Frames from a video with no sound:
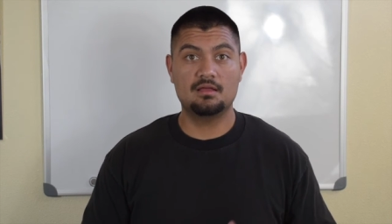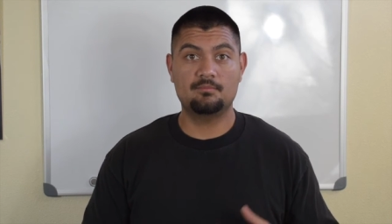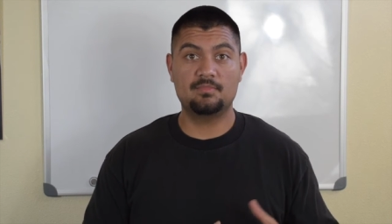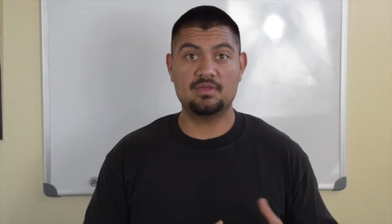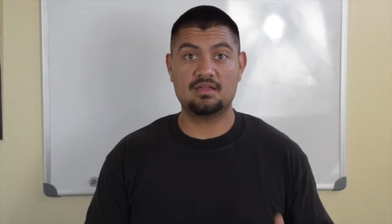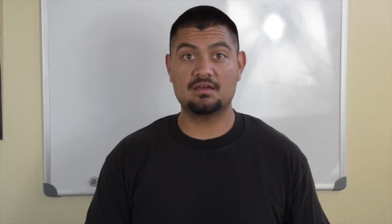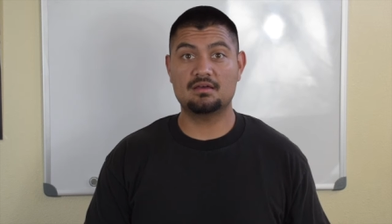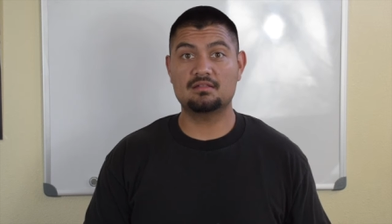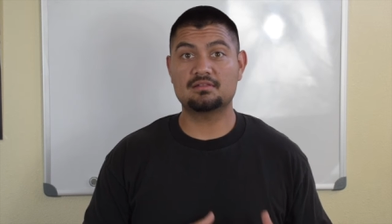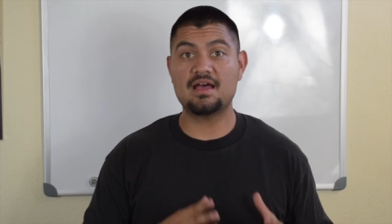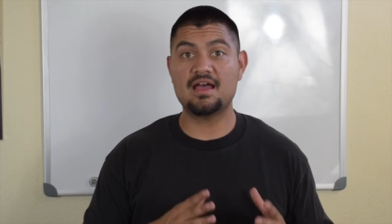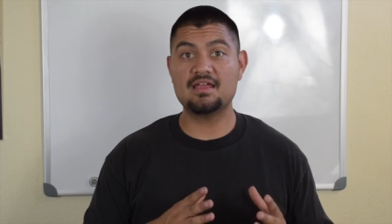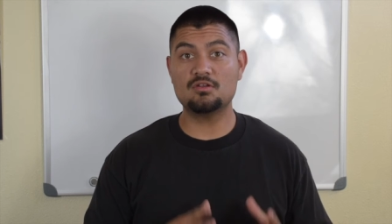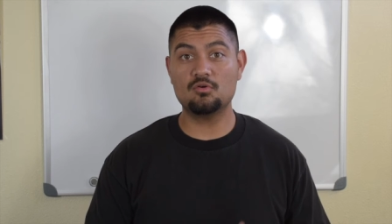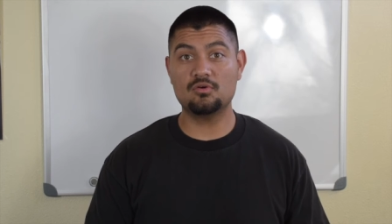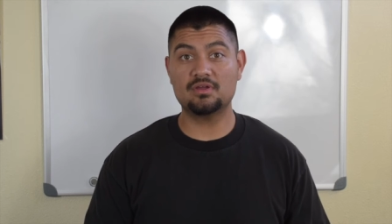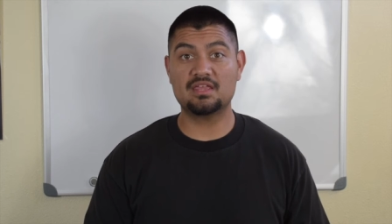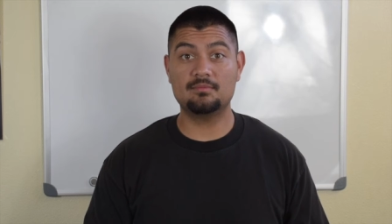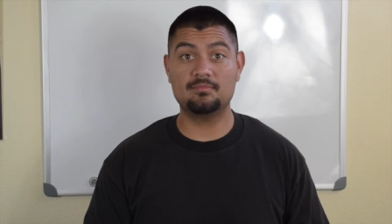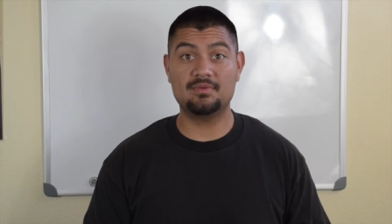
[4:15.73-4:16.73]
because I
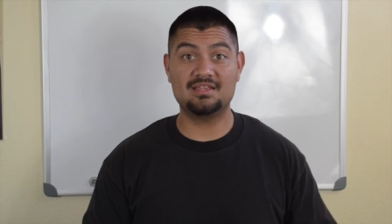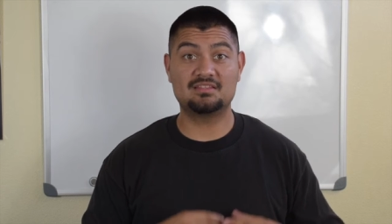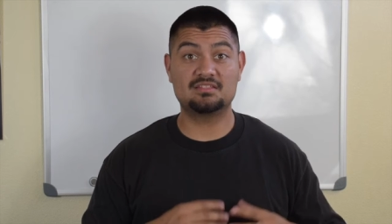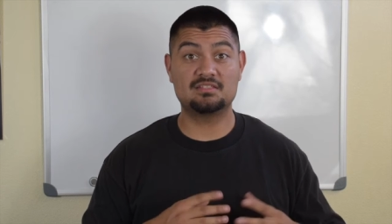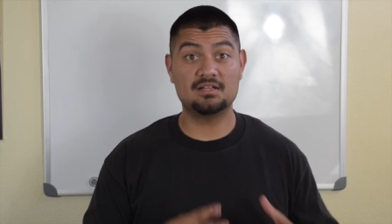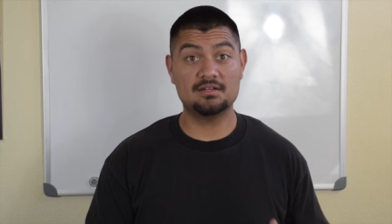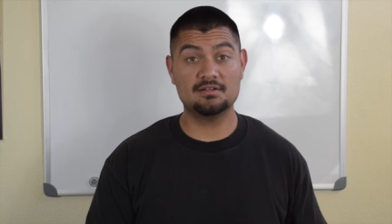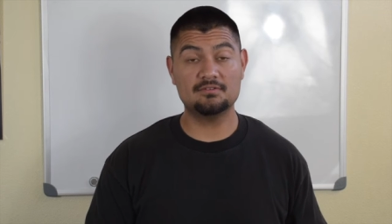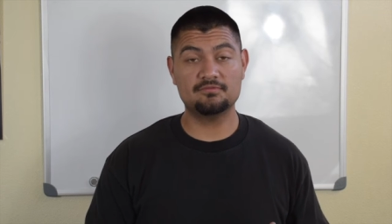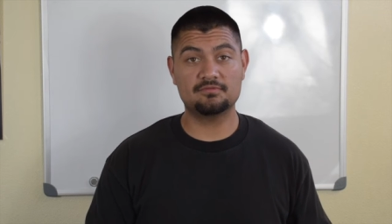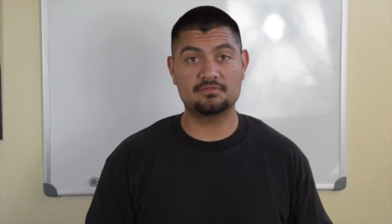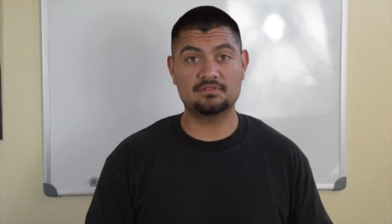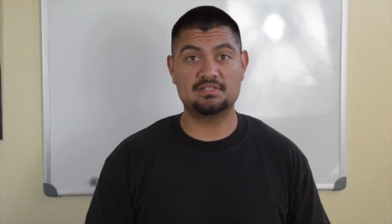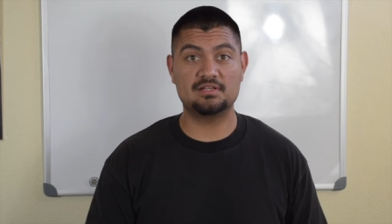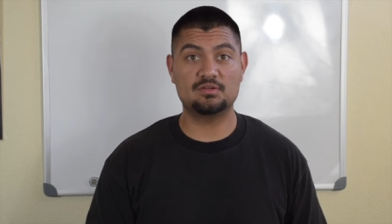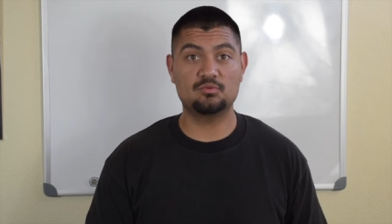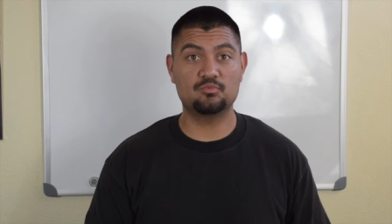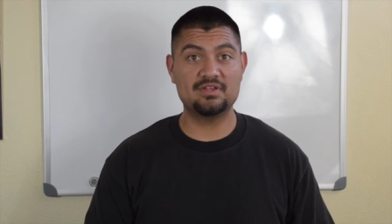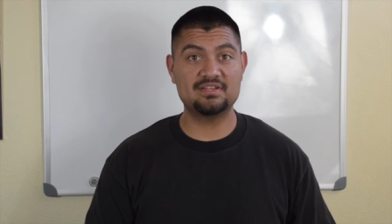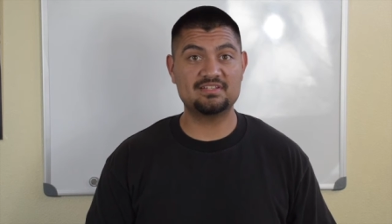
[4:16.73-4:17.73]
know it can be tough
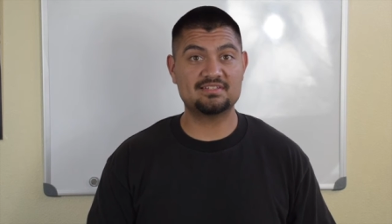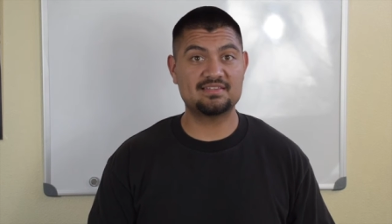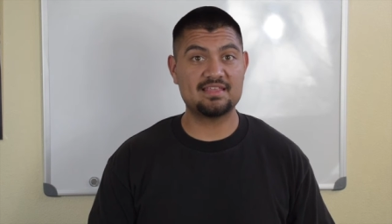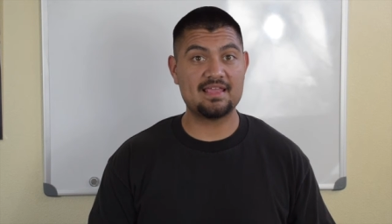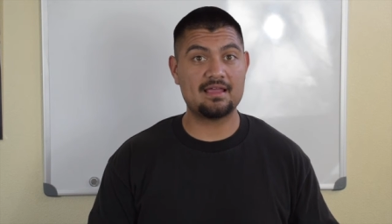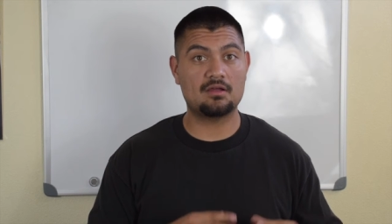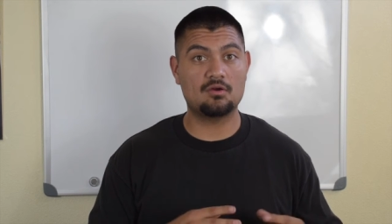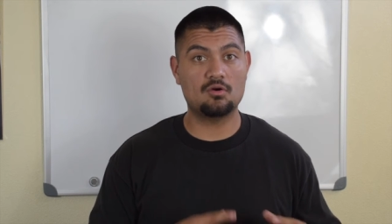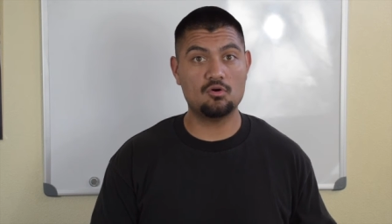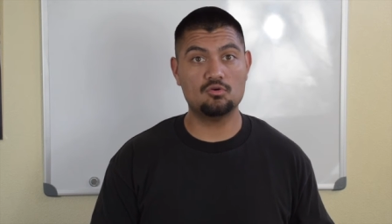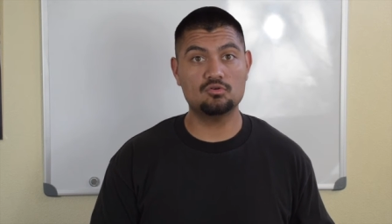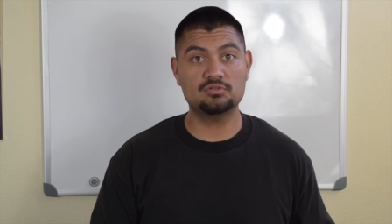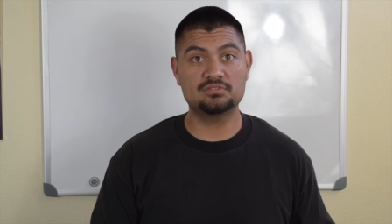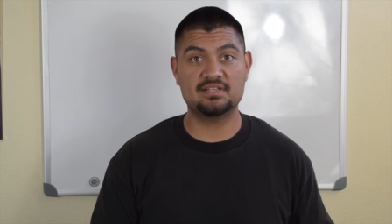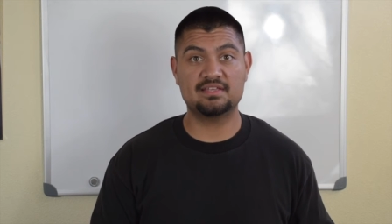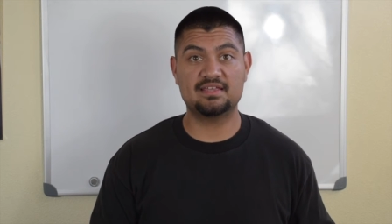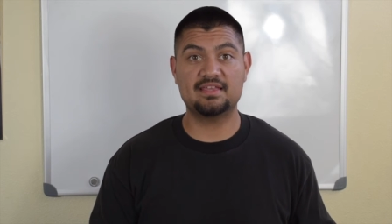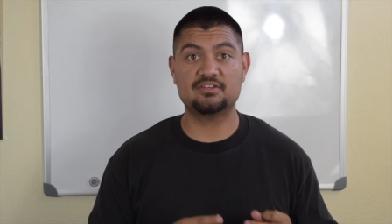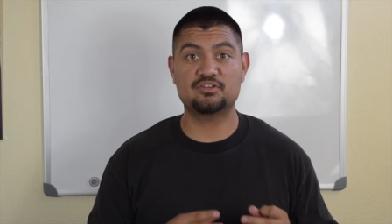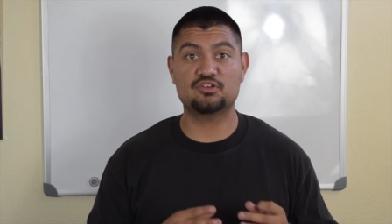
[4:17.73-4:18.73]
to reach that goal
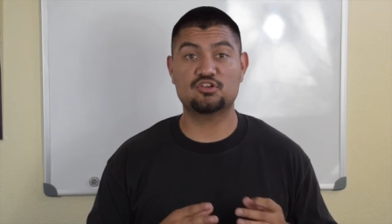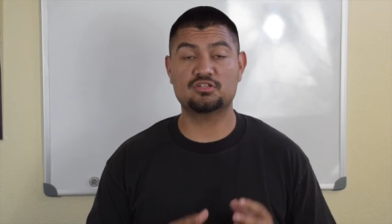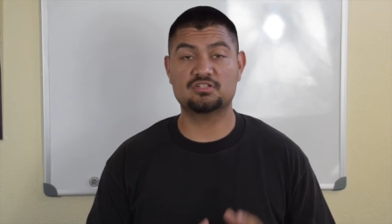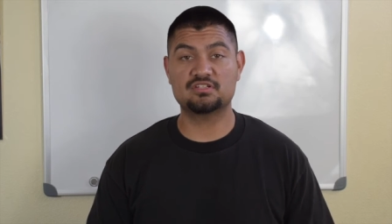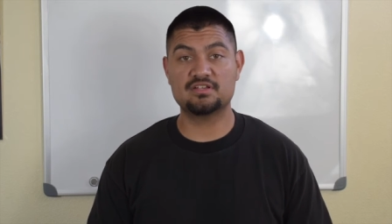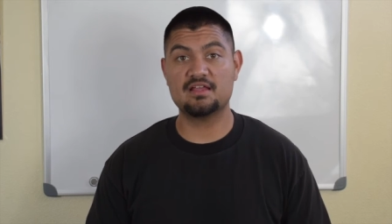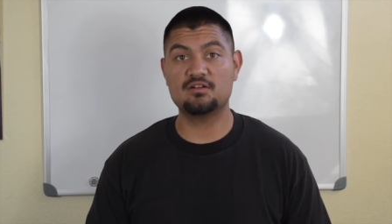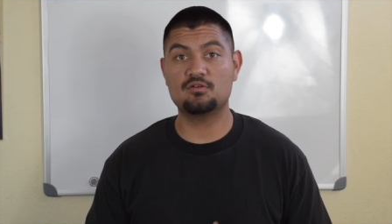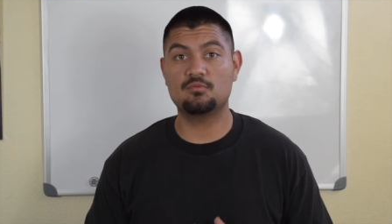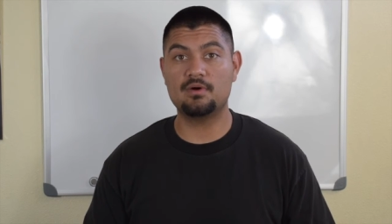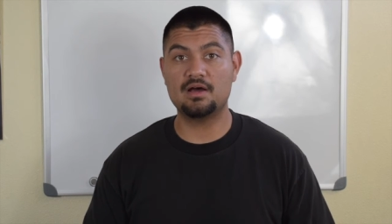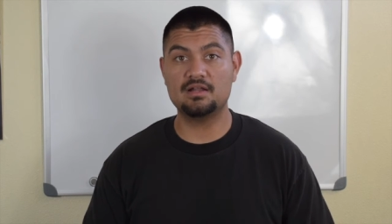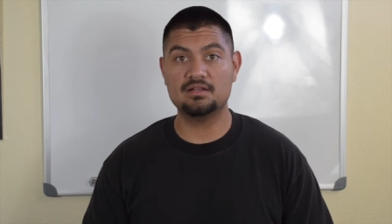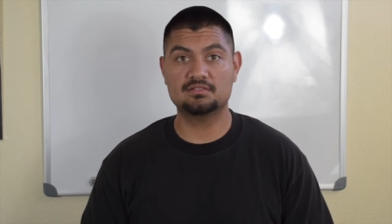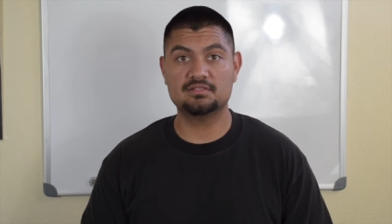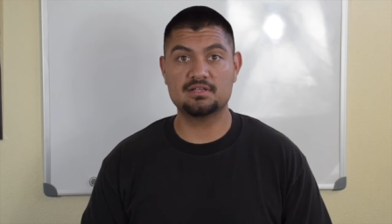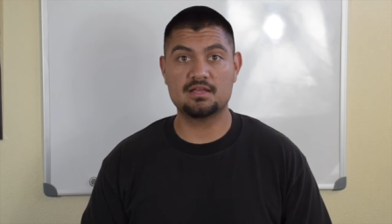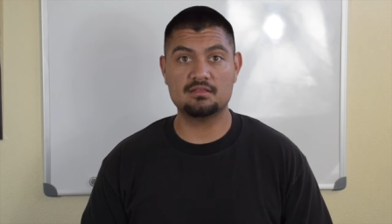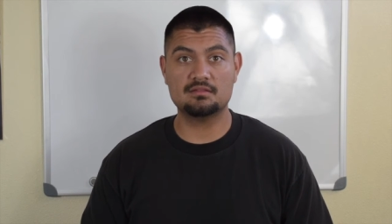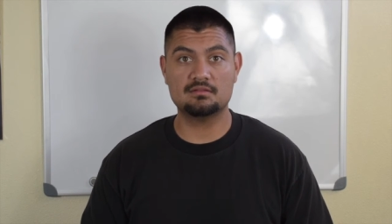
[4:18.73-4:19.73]
to get your channel
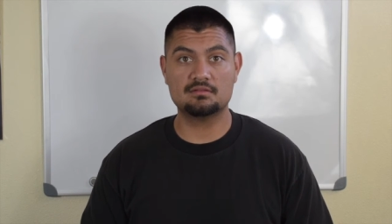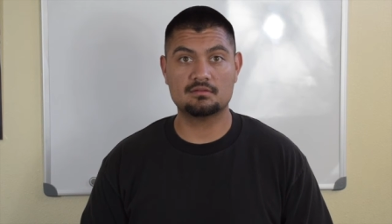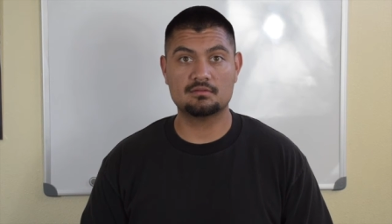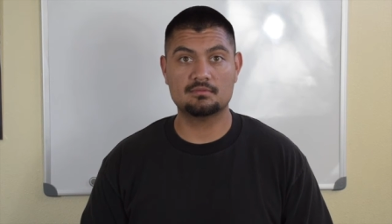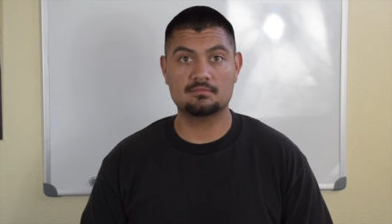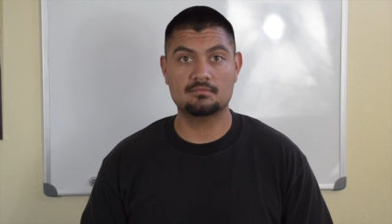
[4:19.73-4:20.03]
monetized.